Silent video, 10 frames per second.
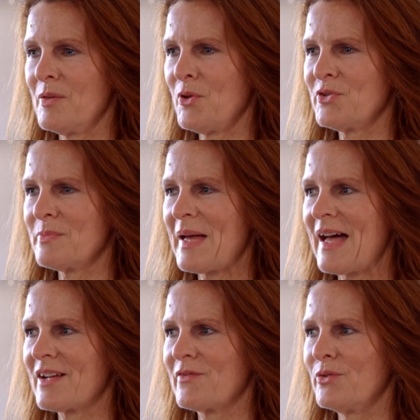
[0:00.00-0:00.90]
The most
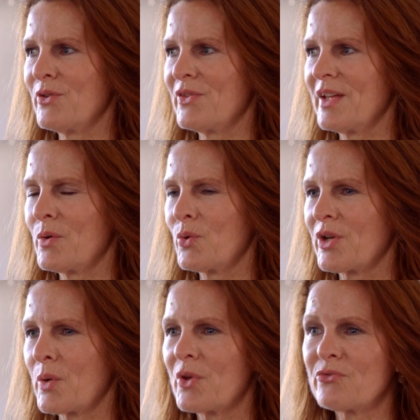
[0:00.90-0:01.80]
impactful thing
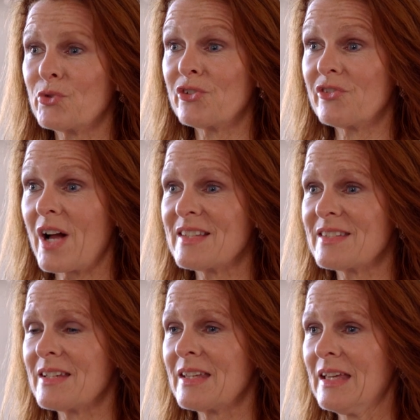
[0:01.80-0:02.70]
working with Warrior
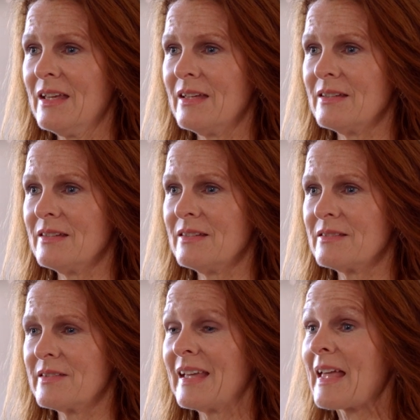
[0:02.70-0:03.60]
Rising
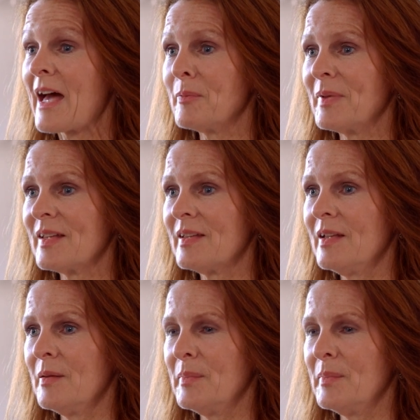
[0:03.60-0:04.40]
is the academy.